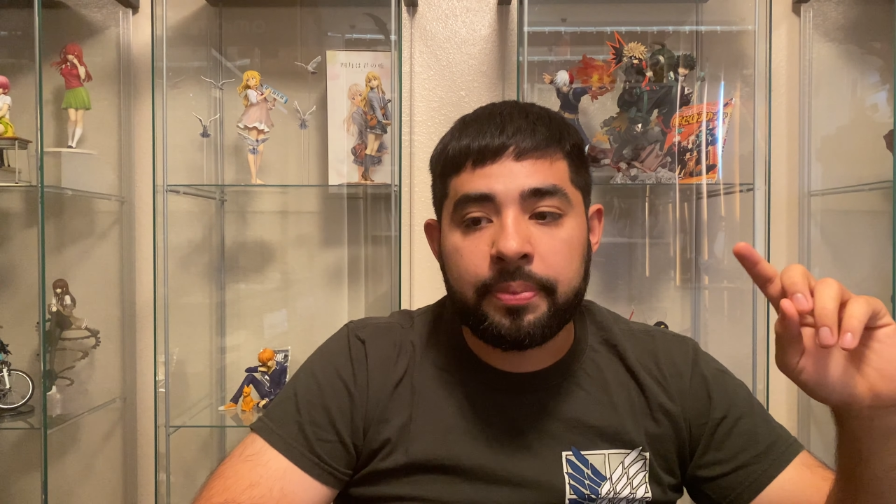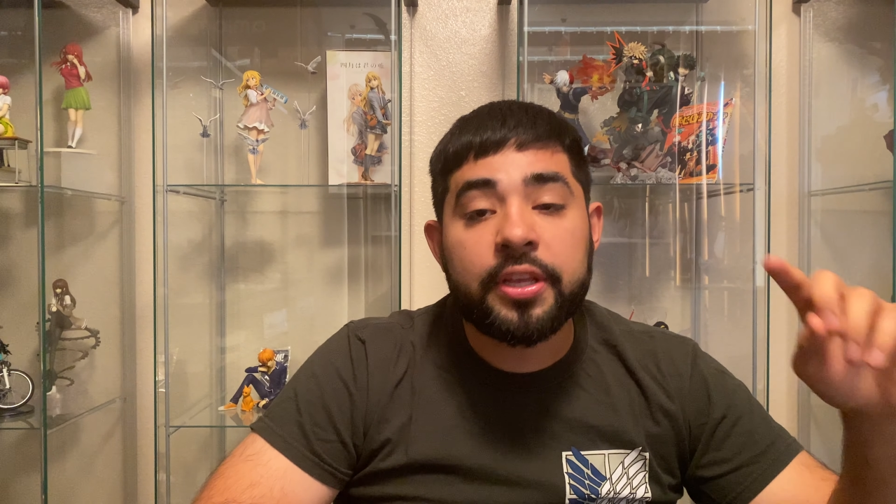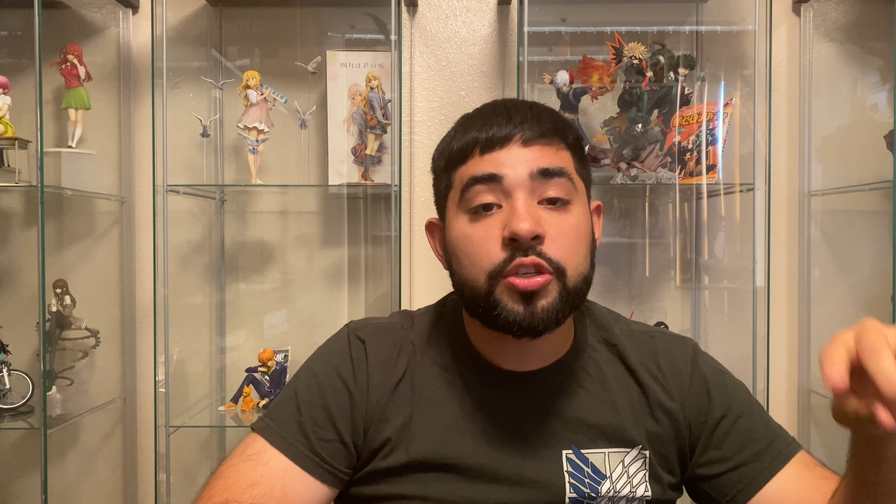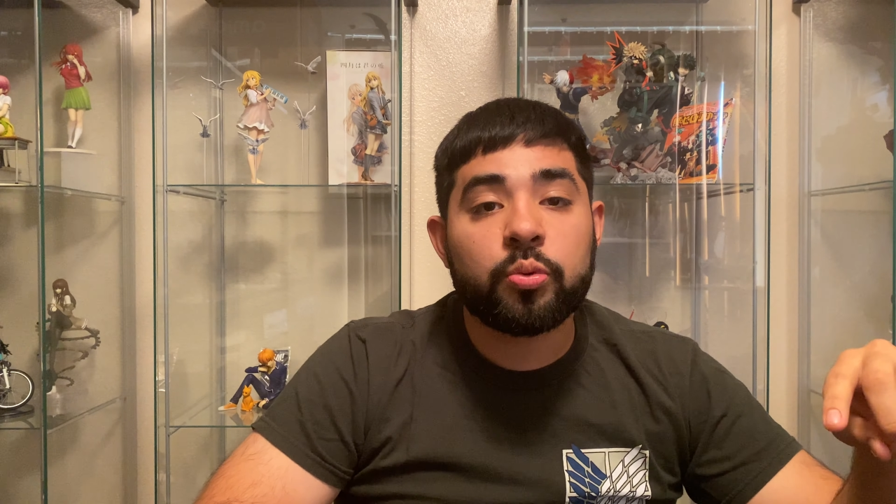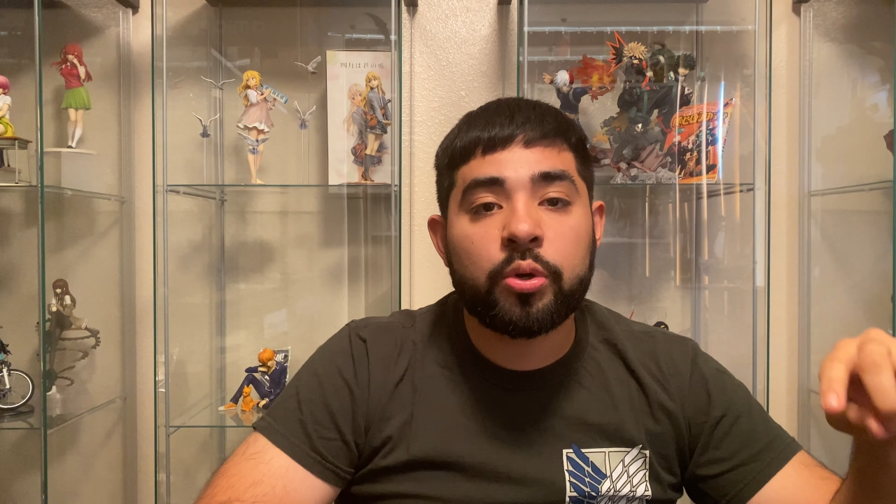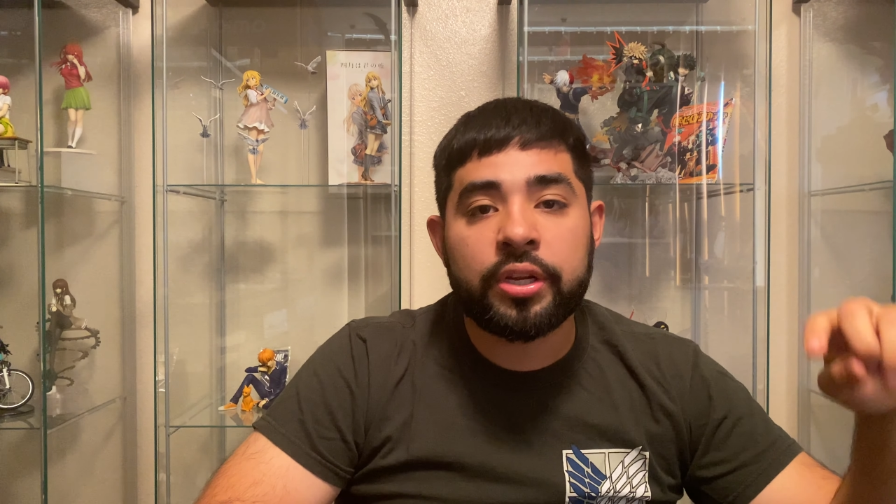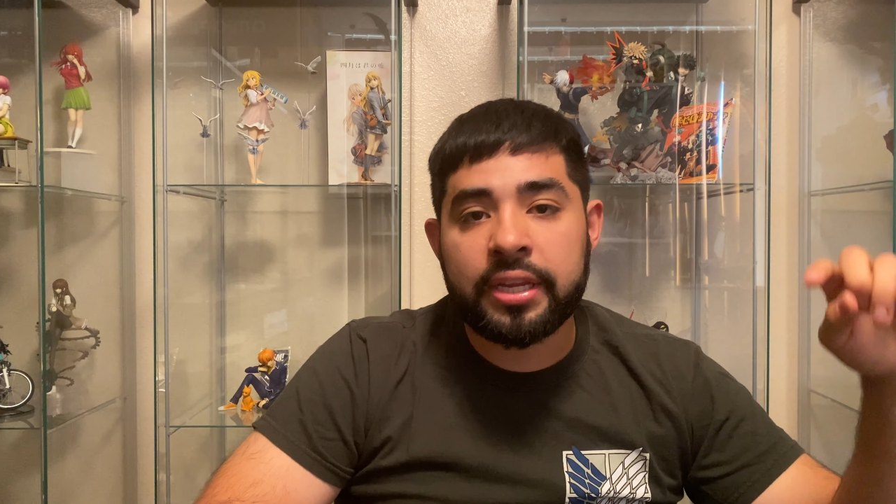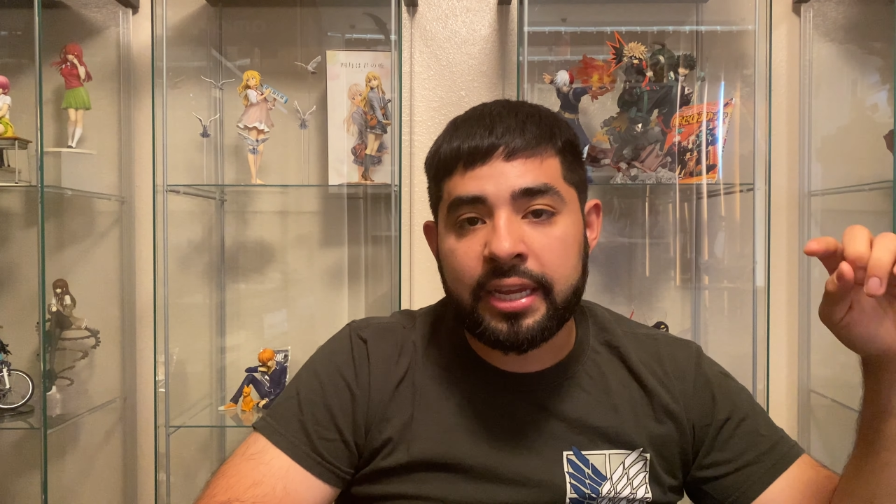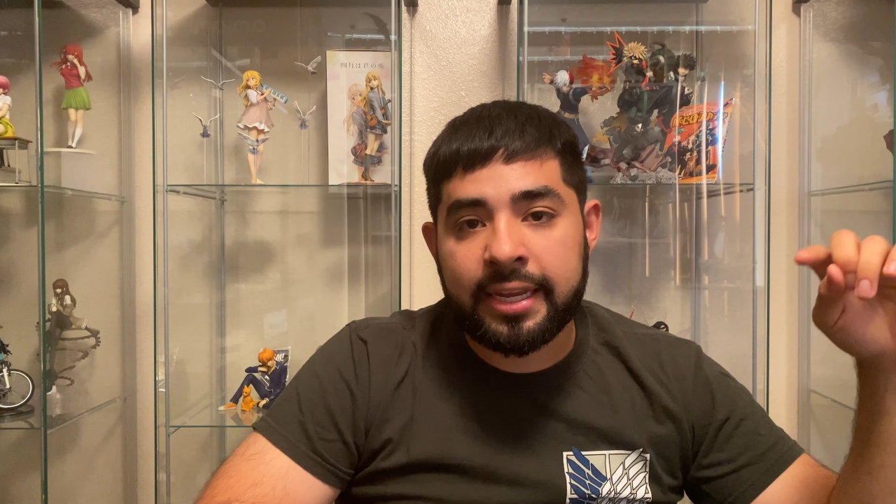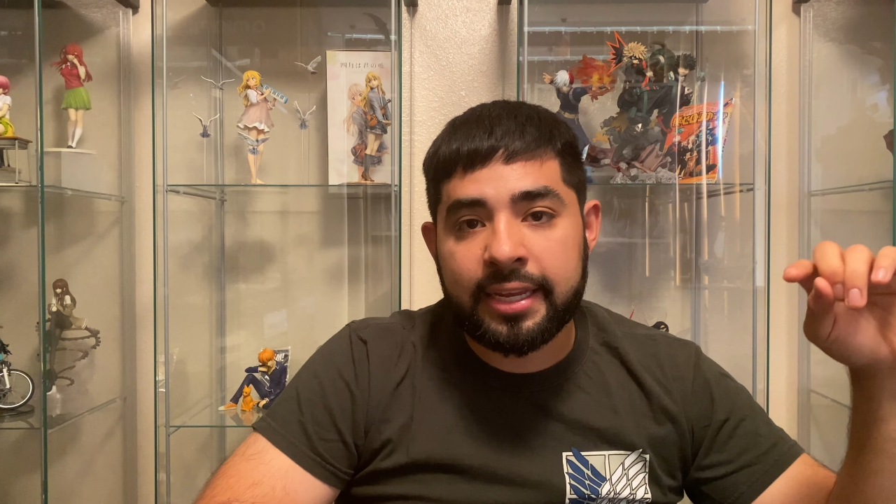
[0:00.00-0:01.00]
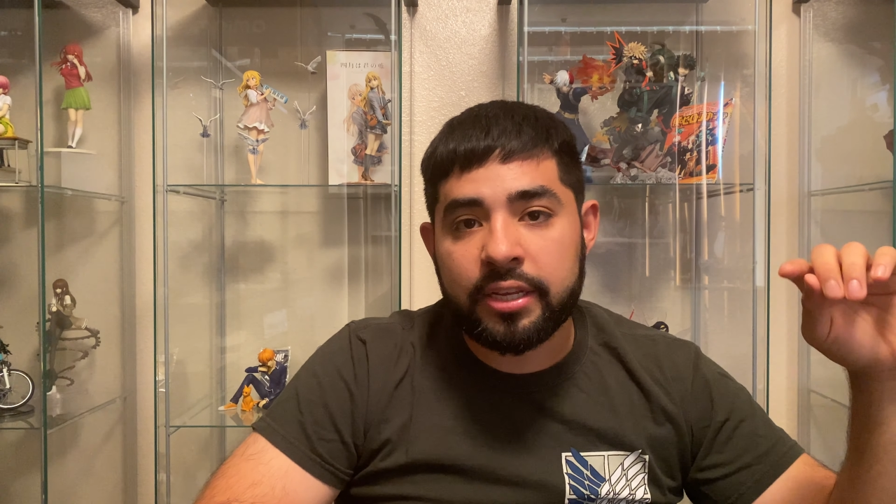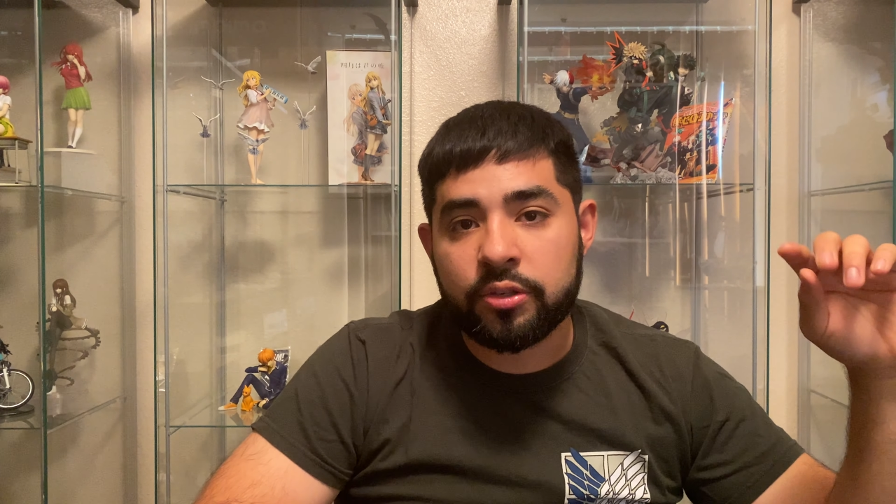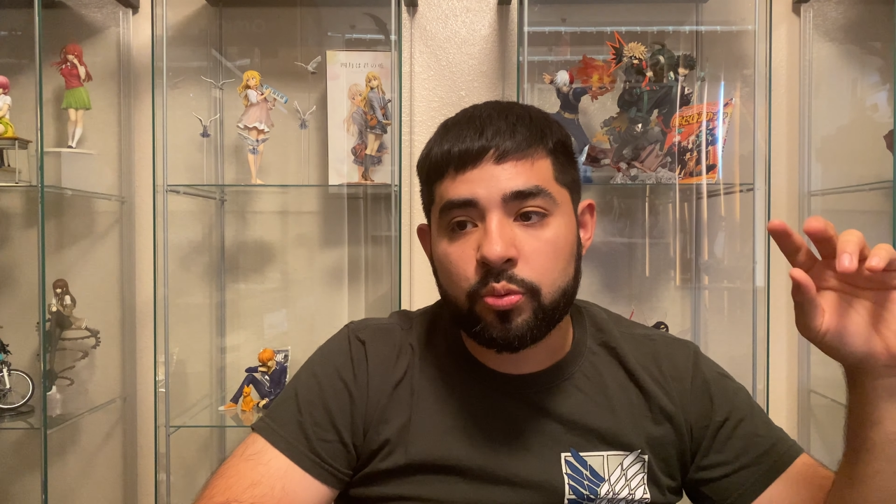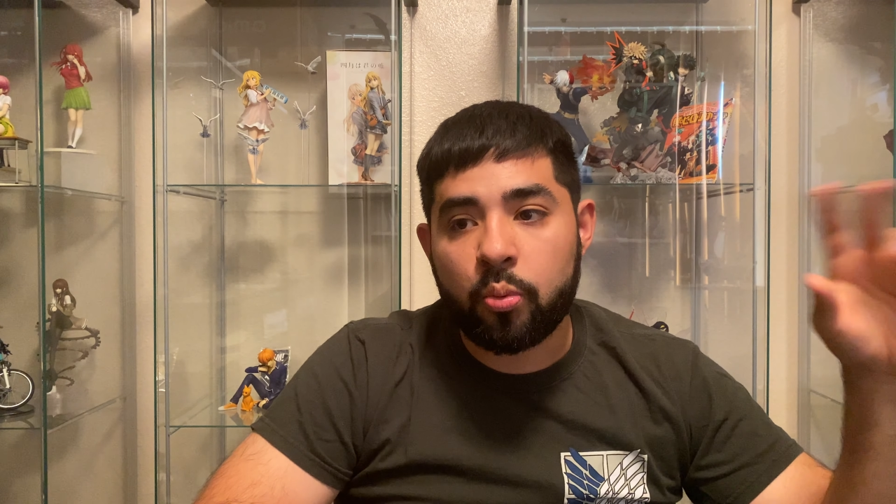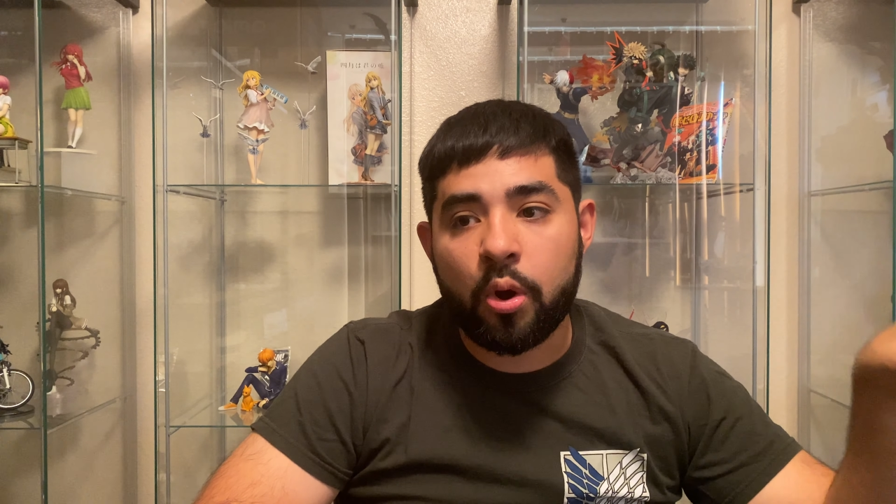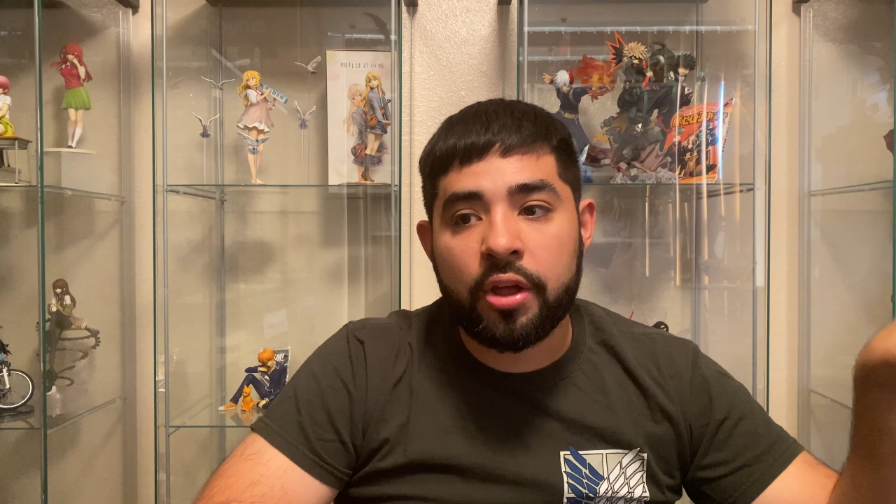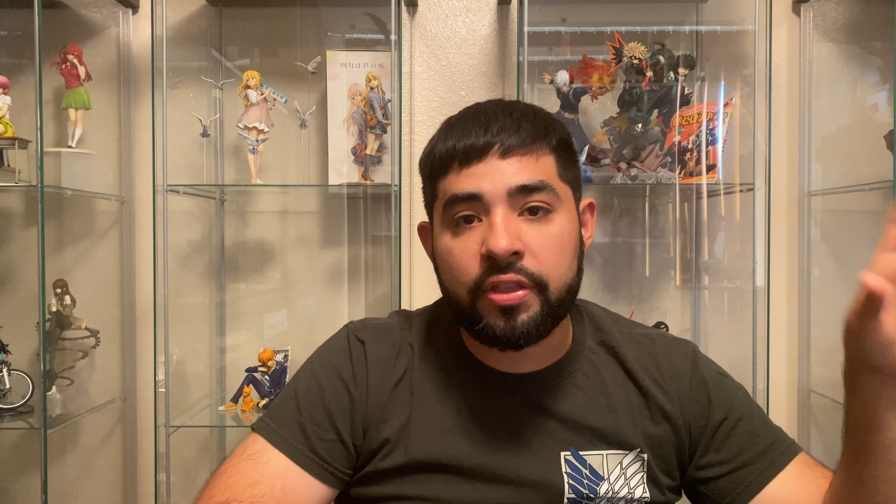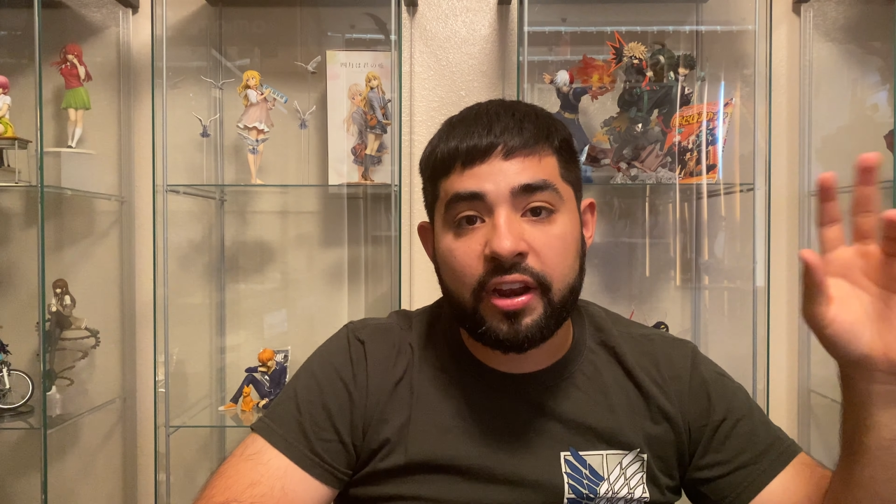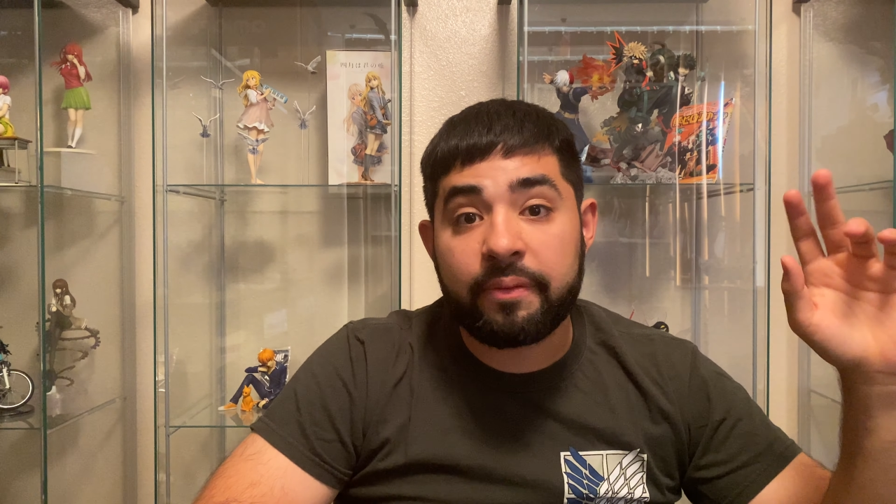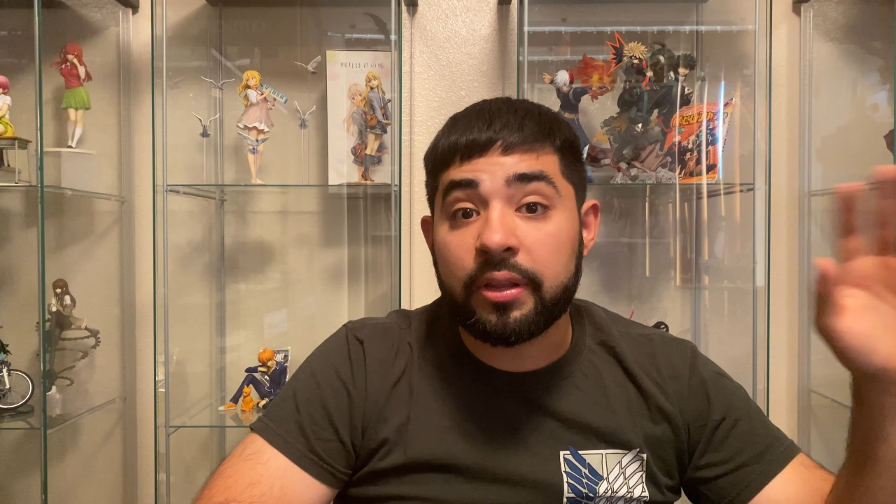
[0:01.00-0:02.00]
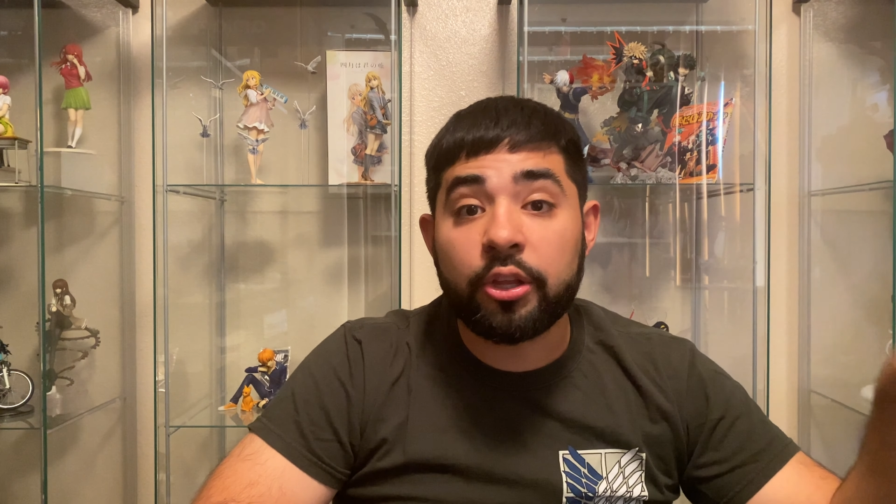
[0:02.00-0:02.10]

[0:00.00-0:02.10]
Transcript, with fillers: this one is one that I've been